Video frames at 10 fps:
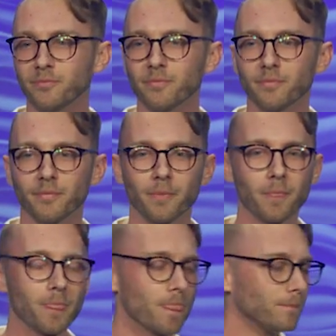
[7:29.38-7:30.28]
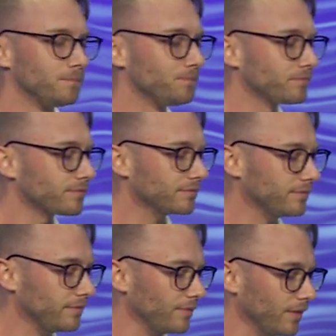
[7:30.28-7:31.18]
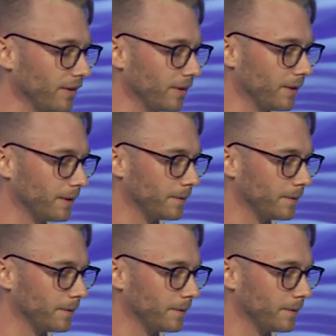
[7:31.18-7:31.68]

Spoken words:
(silence)